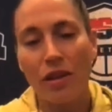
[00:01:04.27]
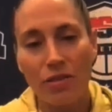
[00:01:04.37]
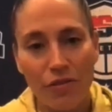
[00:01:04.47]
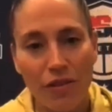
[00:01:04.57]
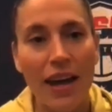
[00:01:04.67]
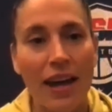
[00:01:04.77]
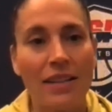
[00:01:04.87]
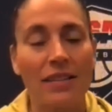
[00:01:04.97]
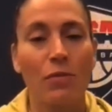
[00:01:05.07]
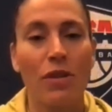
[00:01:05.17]
the
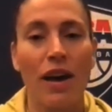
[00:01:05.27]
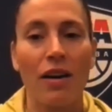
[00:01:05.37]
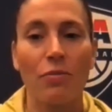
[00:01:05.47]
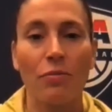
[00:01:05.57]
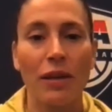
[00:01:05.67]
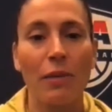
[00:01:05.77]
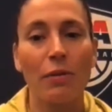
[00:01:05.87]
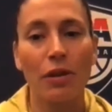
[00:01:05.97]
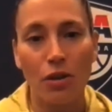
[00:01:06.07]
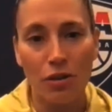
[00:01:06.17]
fans and without being
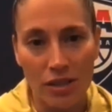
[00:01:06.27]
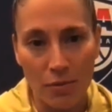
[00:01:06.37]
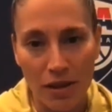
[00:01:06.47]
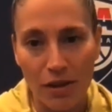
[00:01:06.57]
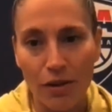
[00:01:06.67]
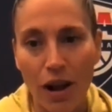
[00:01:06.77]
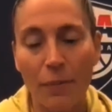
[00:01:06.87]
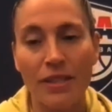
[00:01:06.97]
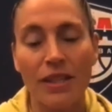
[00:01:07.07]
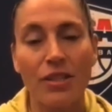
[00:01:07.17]
able to go to some of the other
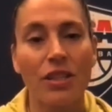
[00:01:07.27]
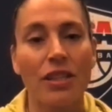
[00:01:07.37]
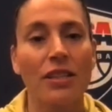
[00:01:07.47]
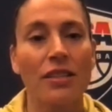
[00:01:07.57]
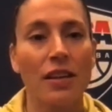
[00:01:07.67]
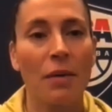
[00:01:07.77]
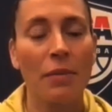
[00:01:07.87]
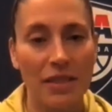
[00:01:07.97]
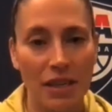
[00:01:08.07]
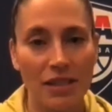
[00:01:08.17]
competitions,
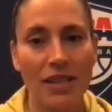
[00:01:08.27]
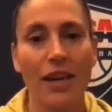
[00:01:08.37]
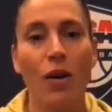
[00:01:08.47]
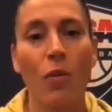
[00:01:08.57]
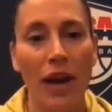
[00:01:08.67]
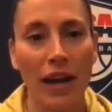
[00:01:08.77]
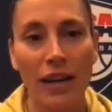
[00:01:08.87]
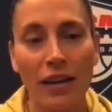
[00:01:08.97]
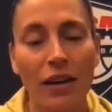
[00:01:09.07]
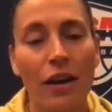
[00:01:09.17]
it does take
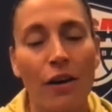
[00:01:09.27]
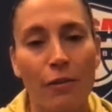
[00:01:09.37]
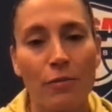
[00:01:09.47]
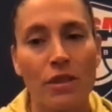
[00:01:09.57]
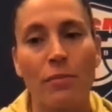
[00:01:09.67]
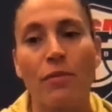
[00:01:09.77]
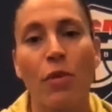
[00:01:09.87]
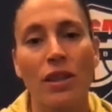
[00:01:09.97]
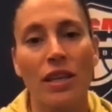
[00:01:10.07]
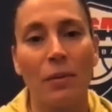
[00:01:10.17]
away from some of
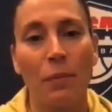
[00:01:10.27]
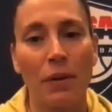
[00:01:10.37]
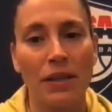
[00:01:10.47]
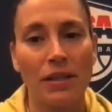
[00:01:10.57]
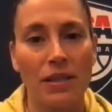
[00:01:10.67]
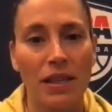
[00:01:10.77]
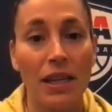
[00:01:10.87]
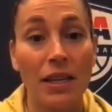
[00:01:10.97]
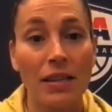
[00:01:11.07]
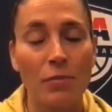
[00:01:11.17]
what the Olympics
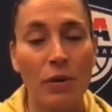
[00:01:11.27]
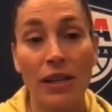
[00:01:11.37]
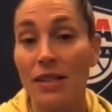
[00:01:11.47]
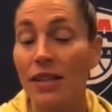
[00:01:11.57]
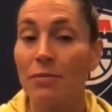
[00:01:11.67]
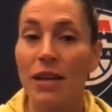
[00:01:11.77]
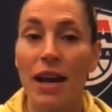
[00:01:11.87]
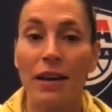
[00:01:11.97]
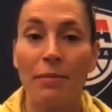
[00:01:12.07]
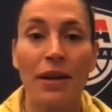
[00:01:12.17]
is. But at the same
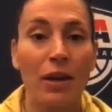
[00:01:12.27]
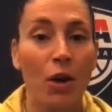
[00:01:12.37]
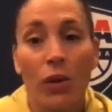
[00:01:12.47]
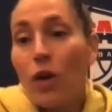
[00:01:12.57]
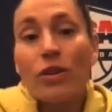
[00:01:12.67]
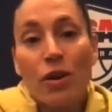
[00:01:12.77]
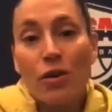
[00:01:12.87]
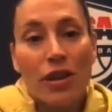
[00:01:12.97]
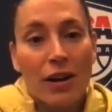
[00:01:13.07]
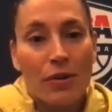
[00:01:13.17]
time, we always
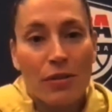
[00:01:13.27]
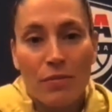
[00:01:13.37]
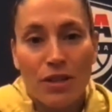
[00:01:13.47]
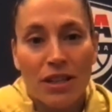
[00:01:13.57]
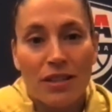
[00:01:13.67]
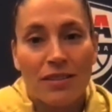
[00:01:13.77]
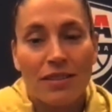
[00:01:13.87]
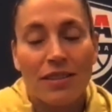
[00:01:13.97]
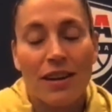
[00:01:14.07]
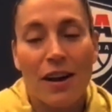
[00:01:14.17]
go there with a mission.
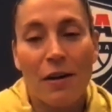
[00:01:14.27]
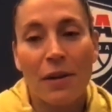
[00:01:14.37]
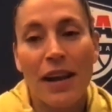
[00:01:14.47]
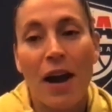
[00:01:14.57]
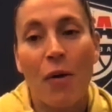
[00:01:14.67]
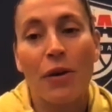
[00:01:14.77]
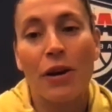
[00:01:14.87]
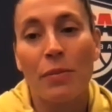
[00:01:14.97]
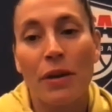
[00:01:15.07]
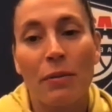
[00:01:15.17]
And now we're
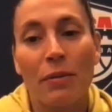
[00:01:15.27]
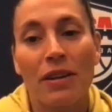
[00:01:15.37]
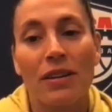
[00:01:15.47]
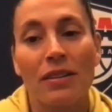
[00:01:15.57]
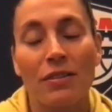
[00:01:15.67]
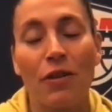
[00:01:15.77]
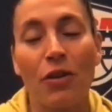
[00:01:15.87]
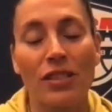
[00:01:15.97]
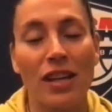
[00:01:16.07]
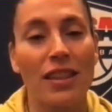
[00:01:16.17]
going to be able to
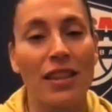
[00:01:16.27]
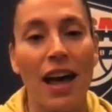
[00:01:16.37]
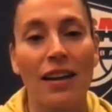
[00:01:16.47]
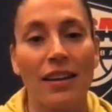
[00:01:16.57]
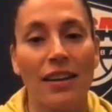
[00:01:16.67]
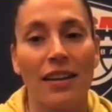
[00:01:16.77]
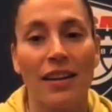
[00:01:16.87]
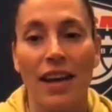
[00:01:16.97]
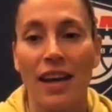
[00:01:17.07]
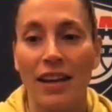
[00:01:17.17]
focus on that
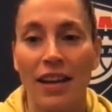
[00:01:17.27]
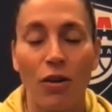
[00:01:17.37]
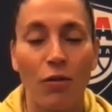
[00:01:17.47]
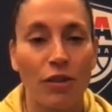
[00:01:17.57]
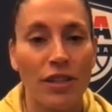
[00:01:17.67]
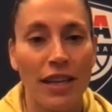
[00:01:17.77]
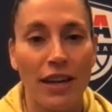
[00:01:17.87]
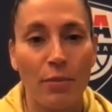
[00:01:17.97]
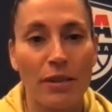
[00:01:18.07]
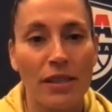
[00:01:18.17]
and hopefully take
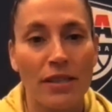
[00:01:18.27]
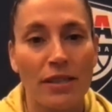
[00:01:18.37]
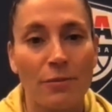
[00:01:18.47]
care of business.